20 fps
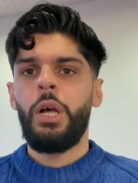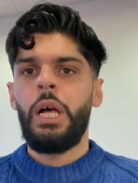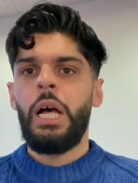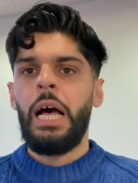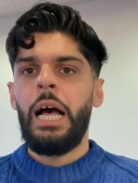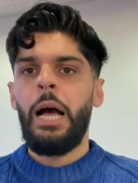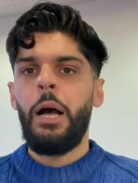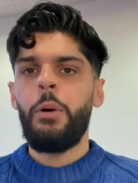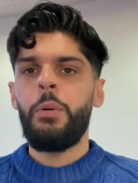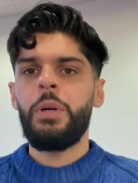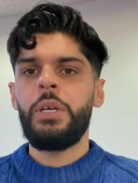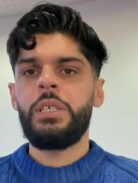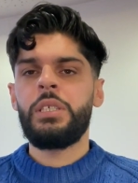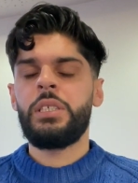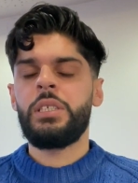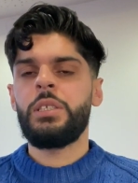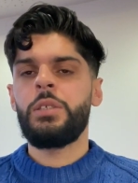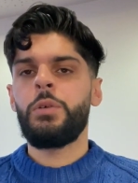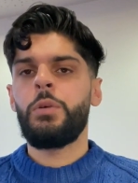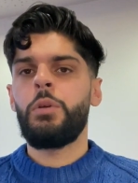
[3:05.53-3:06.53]
How is
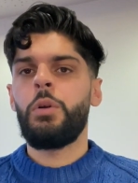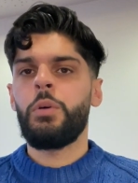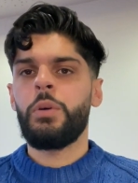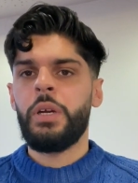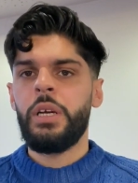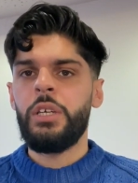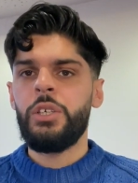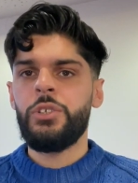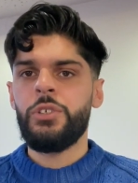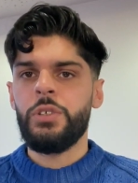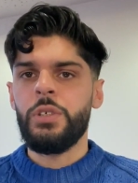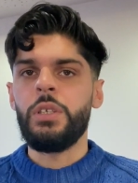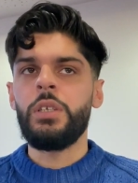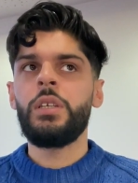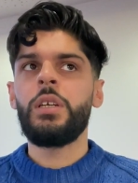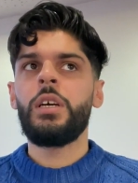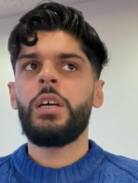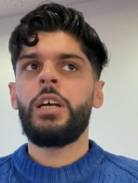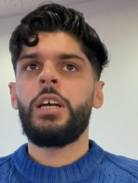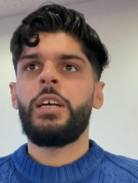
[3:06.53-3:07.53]
your location
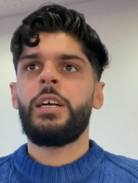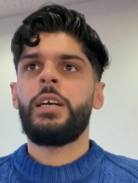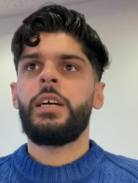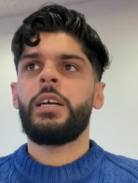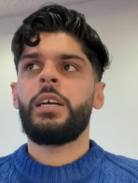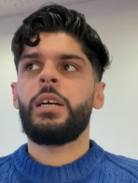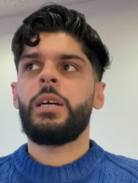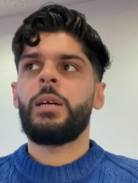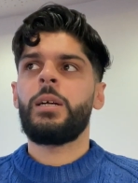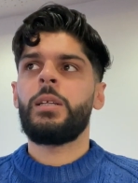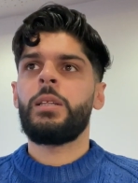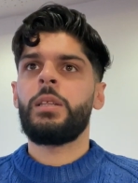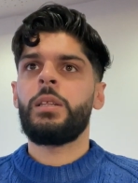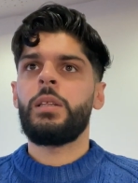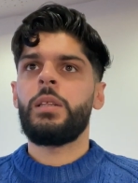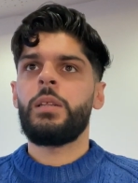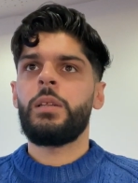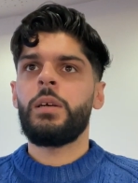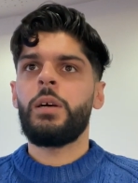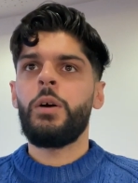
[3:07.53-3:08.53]

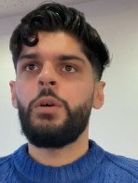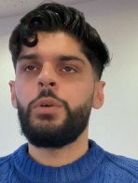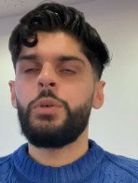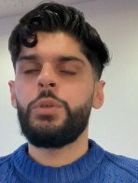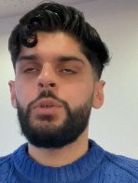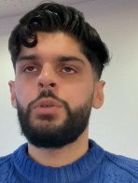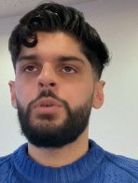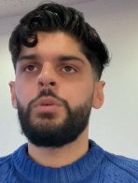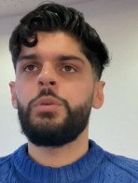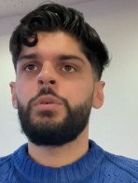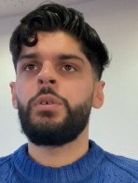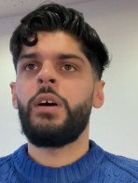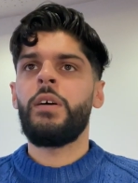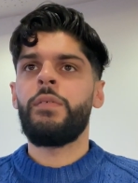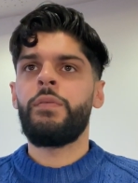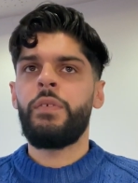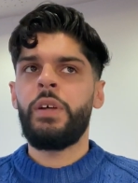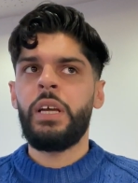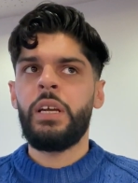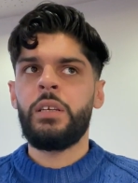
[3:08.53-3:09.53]
going to
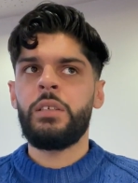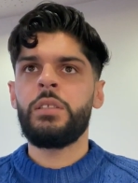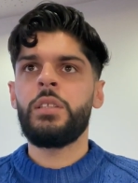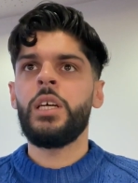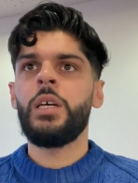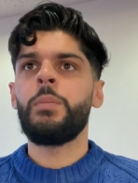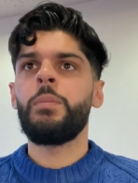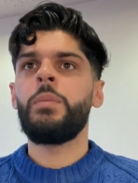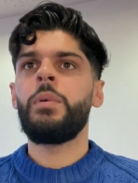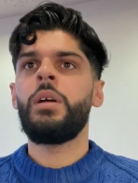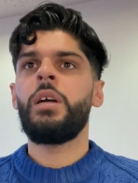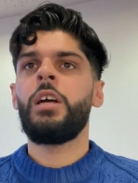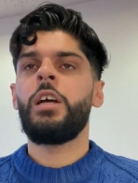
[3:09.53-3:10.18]
affect them,